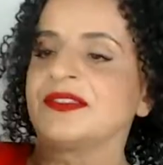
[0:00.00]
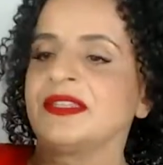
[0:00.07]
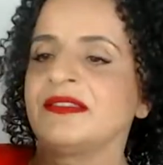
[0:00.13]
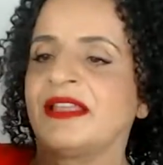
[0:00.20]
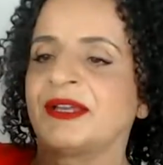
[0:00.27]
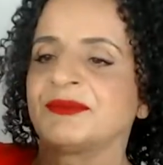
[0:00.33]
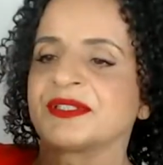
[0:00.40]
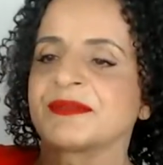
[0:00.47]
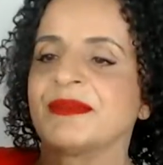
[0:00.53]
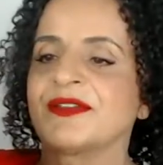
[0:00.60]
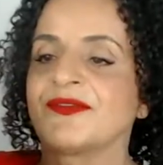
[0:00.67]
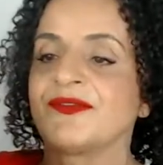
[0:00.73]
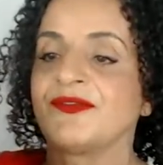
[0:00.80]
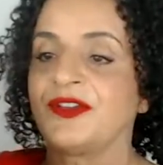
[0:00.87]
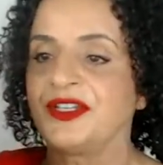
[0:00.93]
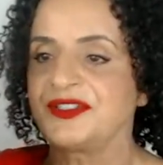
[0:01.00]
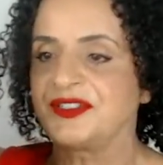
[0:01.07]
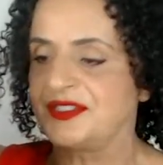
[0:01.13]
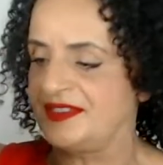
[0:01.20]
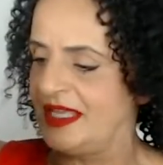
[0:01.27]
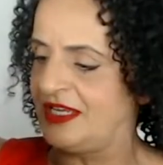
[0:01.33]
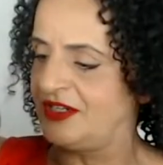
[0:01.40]
I think that was my
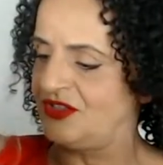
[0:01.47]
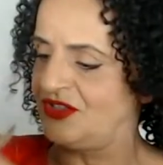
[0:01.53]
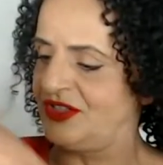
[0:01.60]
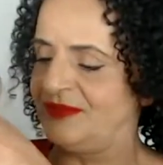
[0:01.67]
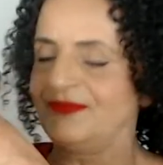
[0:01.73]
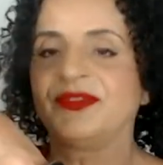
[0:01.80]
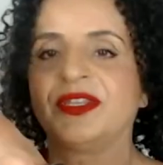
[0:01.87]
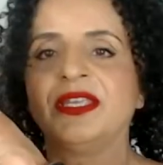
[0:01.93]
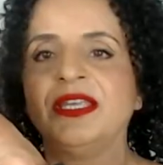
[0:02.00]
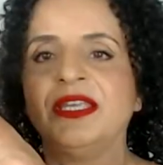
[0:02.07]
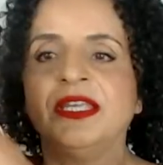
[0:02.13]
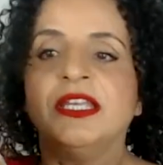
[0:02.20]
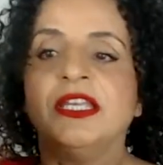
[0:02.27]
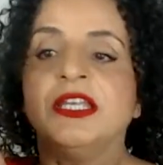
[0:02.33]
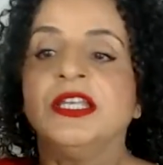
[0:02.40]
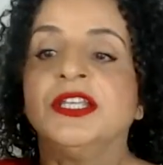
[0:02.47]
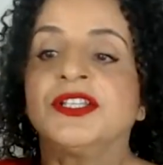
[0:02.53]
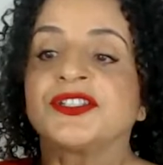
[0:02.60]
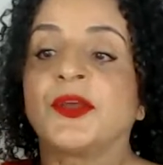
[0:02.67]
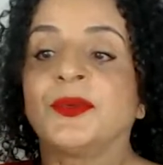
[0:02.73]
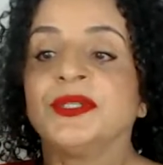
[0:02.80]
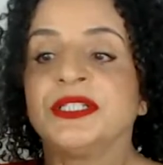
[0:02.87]
first section.
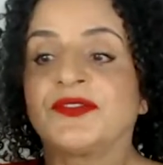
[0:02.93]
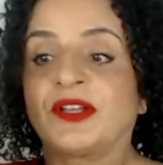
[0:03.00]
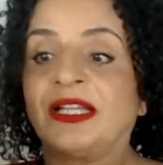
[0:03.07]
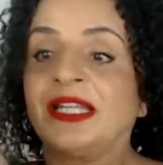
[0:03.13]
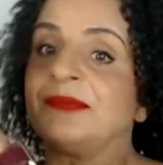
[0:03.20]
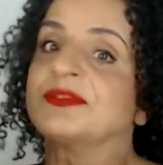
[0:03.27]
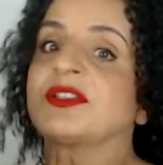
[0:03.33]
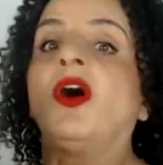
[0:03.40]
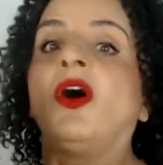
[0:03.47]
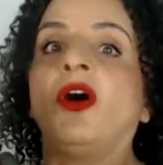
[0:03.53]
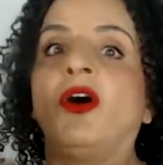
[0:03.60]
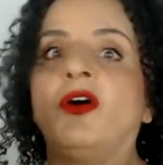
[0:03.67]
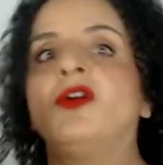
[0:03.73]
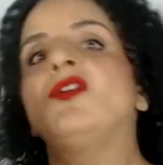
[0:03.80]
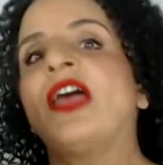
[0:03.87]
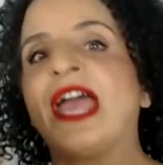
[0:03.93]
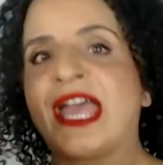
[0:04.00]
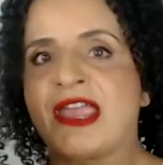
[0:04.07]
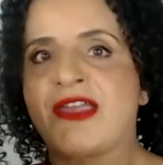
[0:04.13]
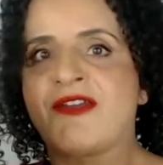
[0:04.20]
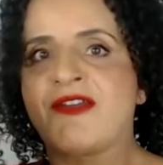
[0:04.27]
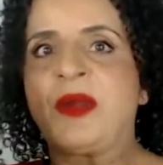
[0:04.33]
So when you've clipped all the
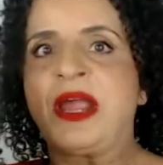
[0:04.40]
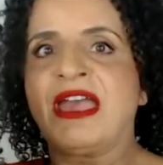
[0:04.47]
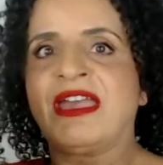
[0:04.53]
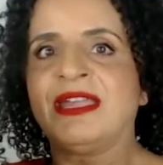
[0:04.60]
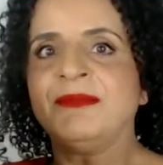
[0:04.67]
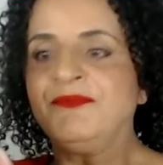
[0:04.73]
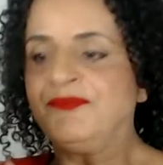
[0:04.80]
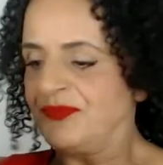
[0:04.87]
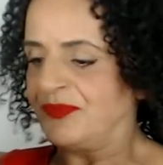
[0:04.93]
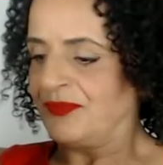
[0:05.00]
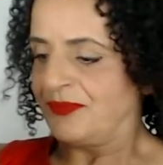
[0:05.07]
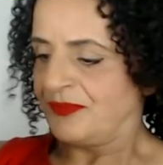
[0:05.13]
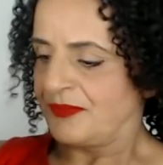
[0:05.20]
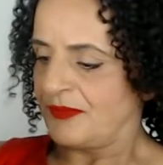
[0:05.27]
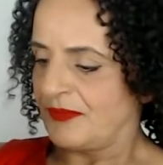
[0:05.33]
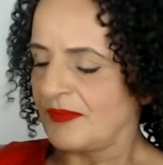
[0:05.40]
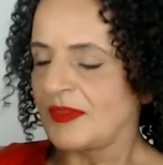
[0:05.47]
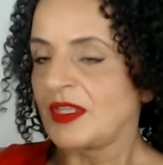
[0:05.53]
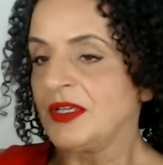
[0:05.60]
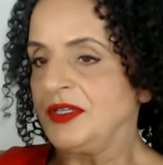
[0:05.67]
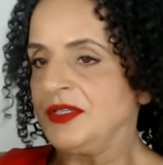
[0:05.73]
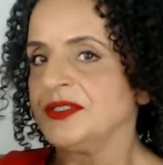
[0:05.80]
hair away,
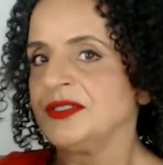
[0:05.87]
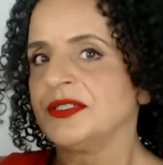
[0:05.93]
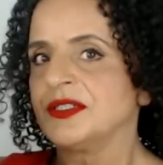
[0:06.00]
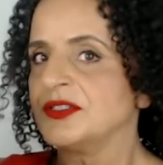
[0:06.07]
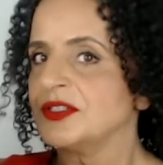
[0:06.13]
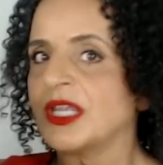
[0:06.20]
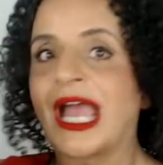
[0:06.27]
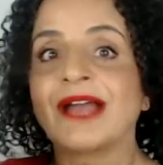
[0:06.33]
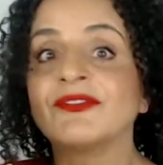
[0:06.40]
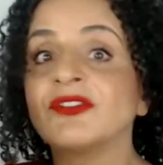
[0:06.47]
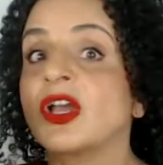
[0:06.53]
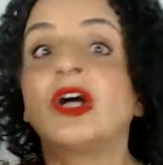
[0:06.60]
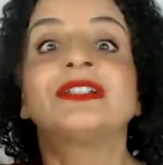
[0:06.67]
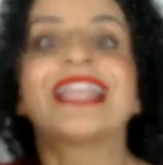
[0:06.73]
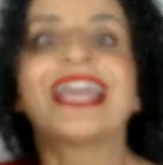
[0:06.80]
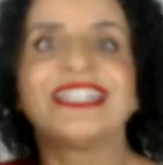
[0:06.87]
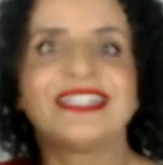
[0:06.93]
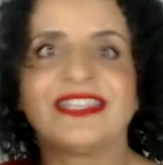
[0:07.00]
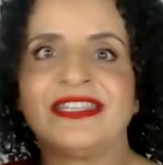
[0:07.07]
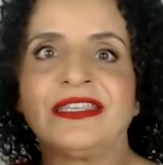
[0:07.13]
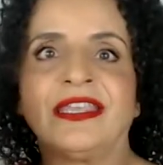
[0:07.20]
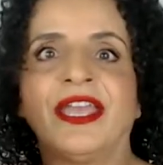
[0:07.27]
you haven't curled
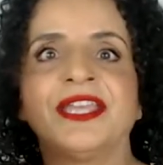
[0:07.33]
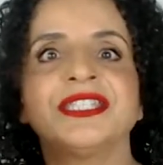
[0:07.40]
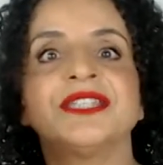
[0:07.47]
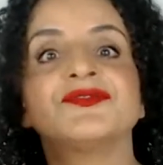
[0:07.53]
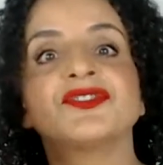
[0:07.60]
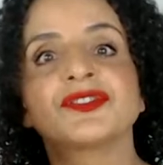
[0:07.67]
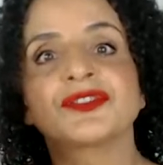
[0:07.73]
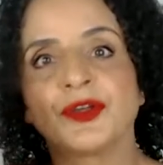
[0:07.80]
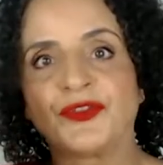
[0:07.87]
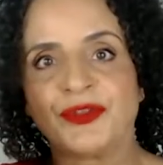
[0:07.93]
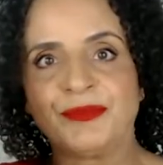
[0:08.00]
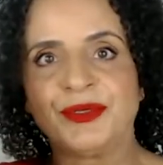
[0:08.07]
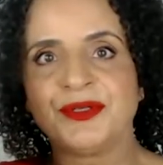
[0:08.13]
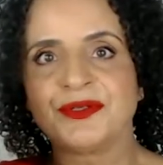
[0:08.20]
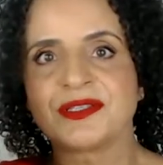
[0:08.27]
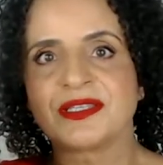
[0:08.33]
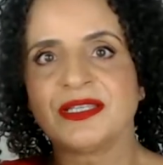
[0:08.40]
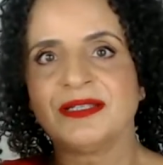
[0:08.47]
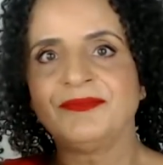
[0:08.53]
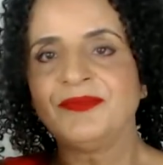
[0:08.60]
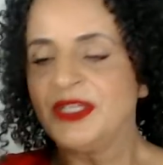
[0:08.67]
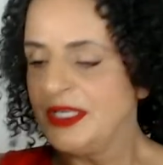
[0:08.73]
anything yet. You've just got the mousse
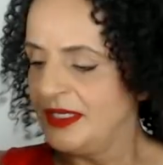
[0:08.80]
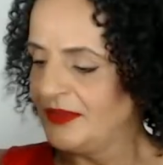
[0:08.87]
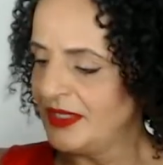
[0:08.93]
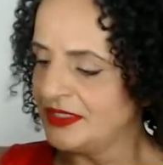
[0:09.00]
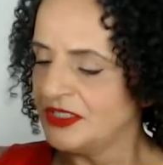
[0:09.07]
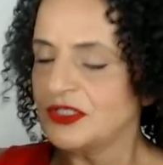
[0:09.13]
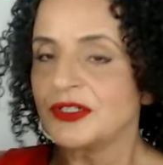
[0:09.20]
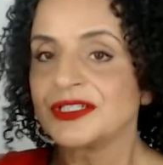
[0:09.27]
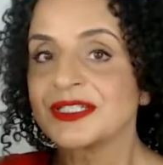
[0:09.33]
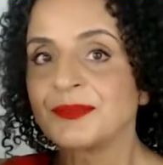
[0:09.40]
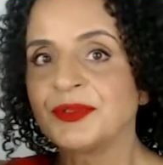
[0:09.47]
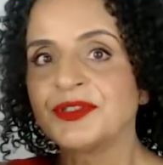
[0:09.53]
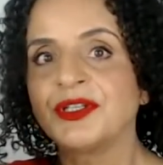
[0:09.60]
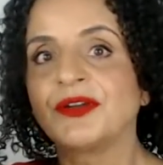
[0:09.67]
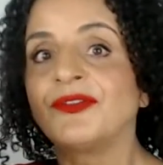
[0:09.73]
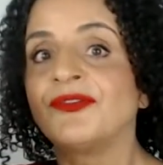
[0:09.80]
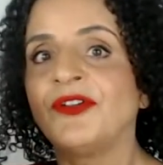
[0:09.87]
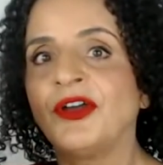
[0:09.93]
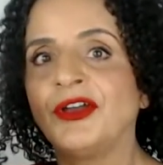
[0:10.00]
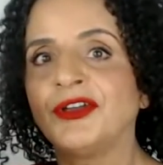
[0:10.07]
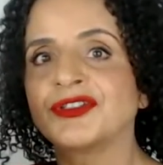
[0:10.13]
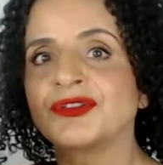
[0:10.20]
in. Then you're going to put your
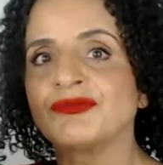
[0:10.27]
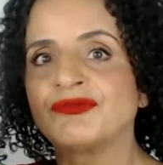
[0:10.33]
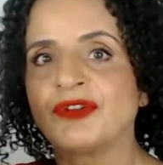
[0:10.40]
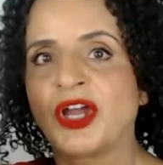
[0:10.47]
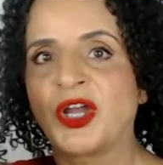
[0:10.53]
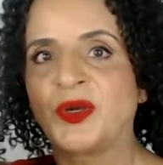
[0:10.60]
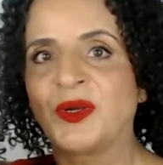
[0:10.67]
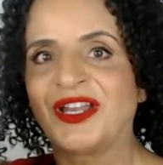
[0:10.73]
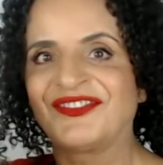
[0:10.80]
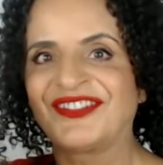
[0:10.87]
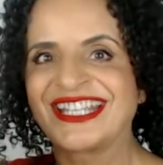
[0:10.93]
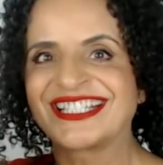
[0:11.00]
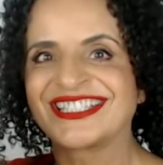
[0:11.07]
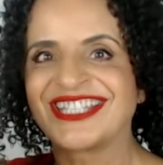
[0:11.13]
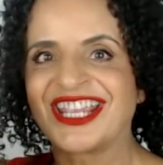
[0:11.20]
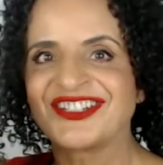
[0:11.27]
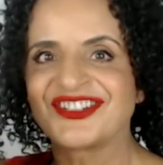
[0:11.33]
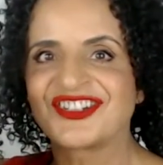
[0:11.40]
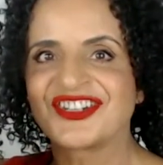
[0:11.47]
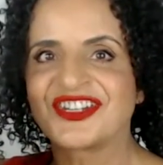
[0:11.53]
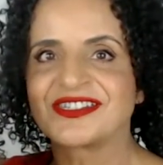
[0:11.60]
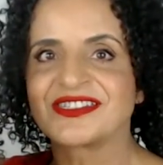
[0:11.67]
first row of
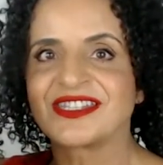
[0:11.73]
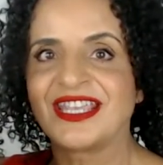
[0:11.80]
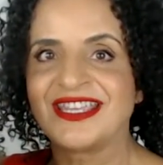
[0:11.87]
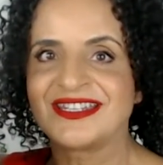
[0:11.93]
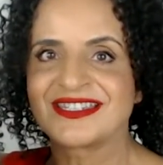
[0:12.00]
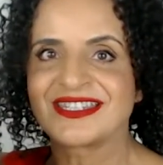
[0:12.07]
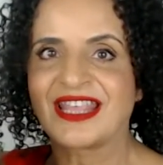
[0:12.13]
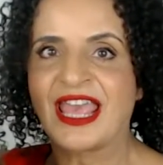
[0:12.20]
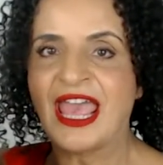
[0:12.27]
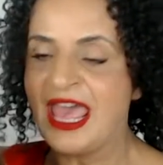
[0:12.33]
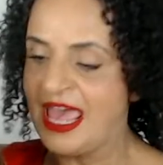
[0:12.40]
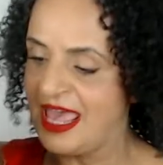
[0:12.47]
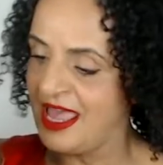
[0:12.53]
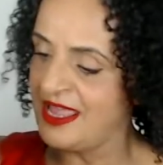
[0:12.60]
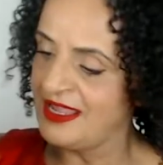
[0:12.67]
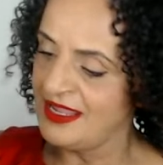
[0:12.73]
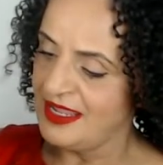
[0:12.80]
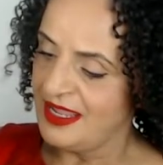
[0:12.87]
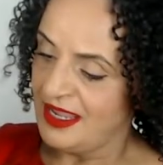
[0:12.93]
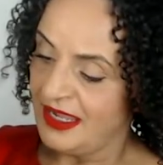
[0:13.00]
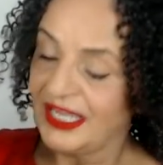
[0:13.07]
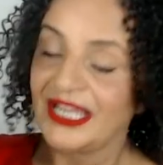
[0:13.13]
extensions into the hair.
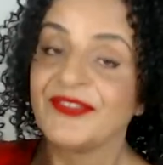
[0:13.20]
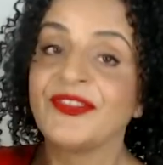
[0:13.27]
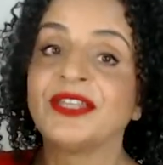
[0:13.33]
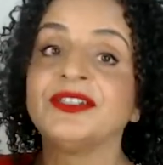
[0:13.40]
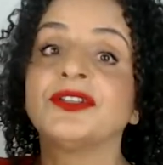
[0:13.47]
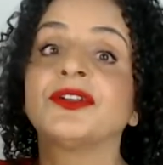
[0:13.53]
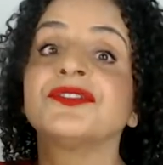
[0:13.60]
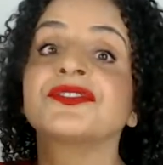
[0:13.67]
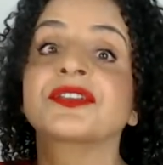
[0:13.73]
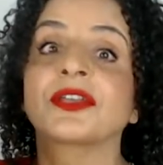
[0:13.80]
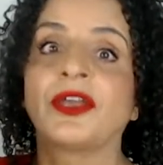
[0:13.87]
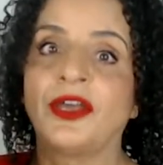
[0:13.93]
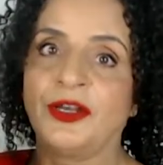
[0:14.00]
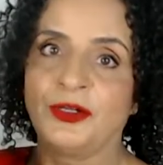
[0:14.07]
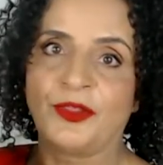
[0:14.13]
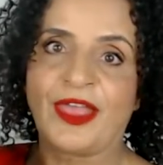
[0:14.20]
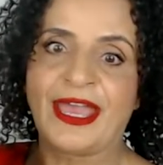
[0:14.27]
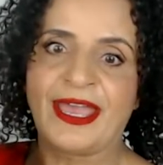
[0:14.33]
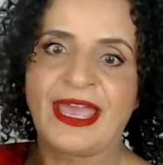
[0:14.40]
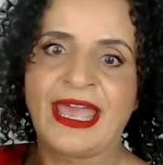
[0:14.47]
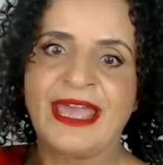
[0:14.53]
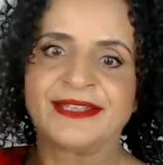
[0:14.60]
And then you're going to curl that
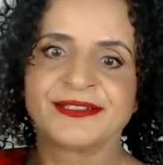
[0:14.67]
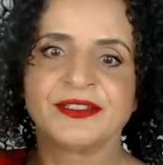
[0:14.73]
hair.